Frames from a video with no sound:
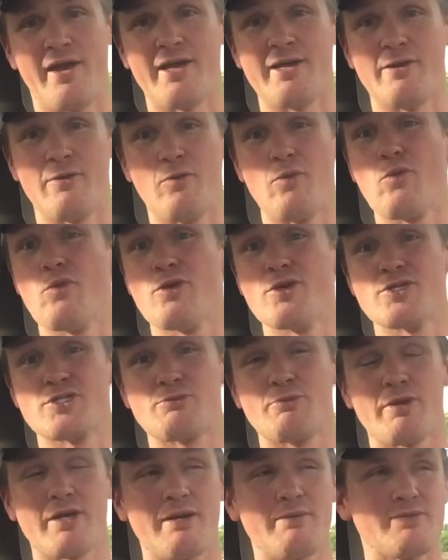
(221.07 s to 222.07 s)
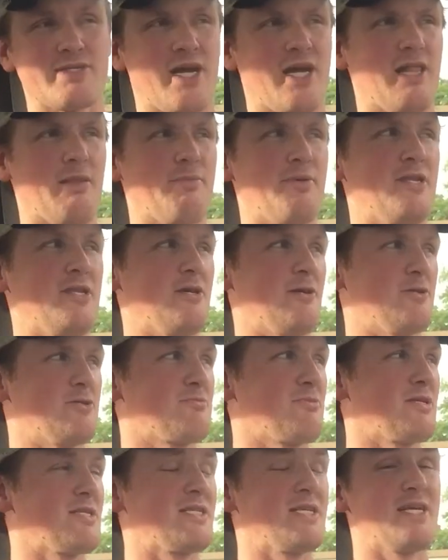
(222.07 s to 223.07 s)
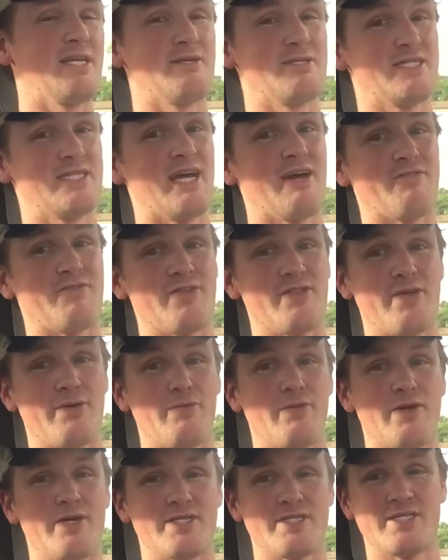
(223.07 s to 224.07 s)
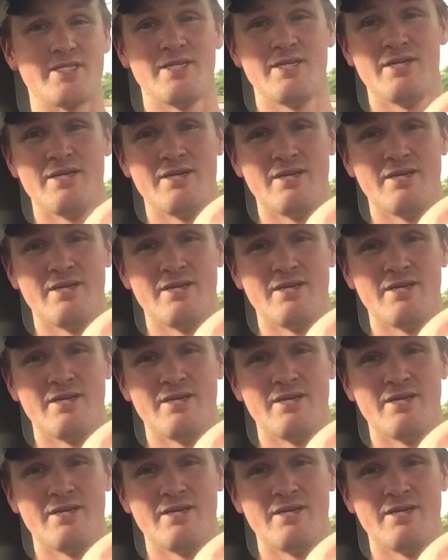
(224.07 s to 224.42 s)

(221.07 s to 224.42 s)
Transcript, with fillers: I ain't no wuss when it comes to jalapenos, but it definitely was